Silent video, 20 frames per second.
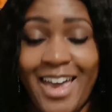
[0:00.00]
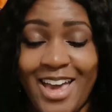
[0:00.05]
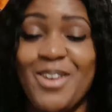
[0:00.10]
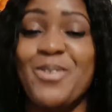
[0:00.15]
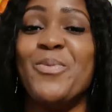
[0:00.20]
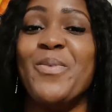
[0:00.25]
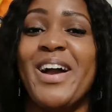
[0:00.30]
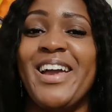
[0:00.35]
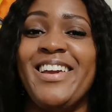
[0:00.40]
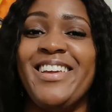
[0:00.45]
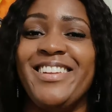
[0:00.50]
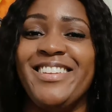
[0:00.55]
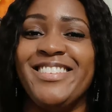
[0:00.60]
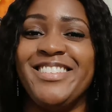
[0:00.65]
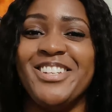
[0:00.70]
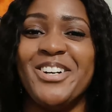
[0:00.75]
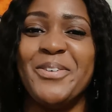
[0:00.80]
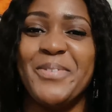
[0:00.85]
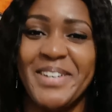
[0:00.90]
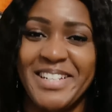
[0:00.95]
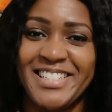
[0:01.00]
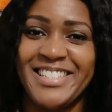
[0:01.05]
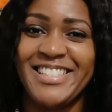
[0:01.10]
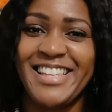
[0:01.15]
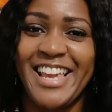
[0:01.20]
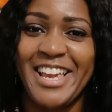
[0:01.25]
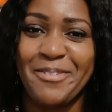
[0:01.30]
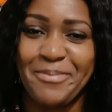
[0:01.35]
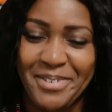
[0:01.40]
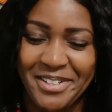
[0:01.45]
and wait until
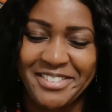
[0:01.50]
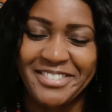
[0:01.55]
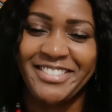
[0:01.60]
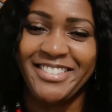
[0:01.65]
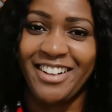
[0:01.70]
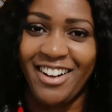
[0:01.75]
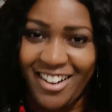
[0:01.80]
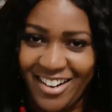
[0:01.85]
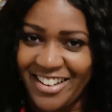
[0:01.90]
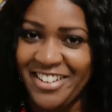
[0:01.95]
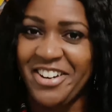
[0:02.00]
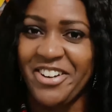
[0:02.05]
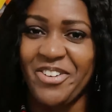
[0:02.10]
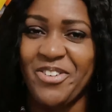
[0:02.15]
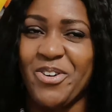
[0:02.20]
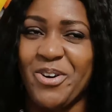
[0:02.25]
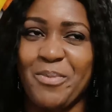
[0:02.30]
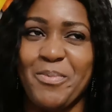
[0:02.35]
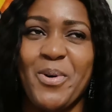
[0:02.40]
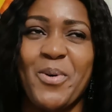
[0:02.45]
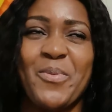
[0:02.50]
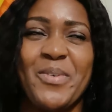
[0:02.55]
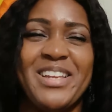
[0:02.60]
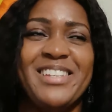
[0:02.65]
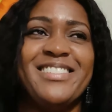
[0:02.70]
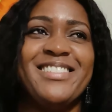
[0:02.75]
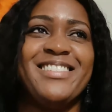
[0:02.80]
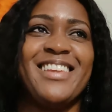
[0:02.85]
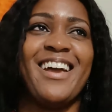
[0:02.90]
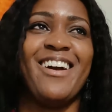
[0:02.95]
Wednesday and post on your normal
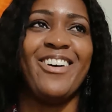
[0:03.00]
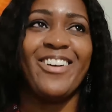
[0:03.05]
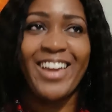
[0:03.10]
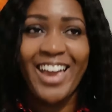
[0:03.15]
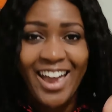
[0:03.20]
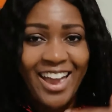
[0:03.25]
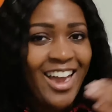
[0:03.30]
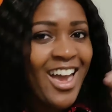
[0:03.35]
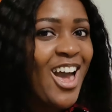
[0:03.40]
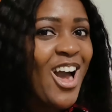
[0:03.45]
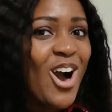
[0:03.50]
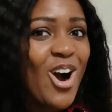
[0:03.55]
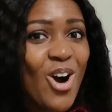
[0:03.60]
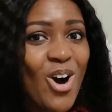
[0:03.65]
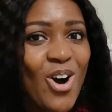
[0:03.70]
Wednesday, okay?